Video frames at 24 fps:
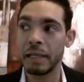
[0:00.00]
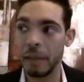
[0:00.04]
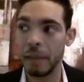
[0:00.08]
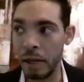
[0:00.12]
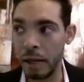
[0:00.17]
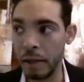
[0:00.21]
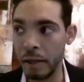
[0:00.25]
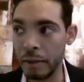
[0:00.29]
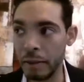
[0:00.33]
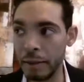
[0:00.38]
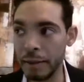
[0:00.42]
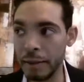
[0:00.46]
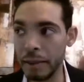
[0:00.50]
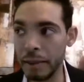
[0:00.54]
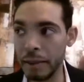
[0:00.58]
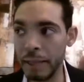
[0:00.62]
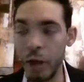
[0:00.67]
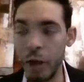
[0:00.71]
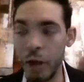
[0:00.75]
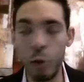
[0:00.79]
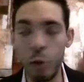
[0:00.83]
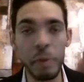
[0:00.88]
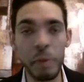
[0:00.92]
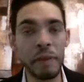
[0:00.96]
uh,
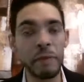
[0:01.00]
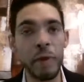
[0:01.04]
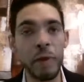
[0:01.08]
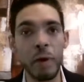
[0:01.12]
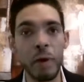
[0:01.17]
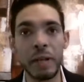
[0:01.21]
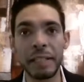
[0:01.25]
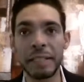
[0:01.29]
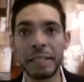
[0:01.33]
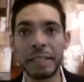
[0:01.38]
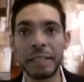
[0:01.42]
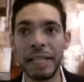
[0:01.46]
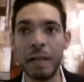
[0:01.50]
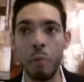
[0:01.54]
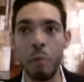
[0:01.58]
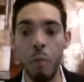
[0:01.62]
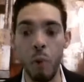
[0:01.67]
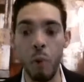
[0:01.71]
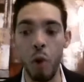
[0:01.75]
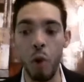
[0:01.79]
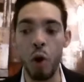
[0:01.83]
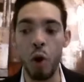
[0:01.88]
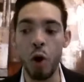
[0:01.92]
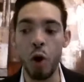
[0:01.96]
they'll be
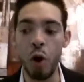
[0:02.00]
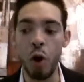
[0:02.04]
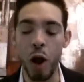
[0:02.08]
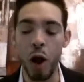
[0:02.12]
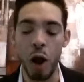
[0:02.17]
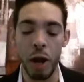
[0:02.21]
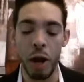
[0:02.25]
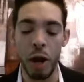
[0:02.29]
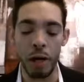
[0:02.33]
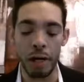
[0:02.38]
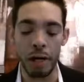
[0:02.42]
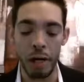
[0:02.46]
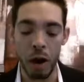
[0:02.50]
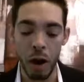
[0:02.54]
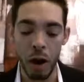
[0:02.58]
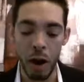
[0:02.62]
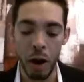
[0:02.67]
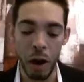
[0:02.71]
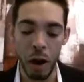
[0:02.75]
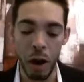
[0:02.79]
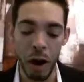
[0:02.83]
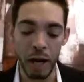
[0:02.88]
focusing more on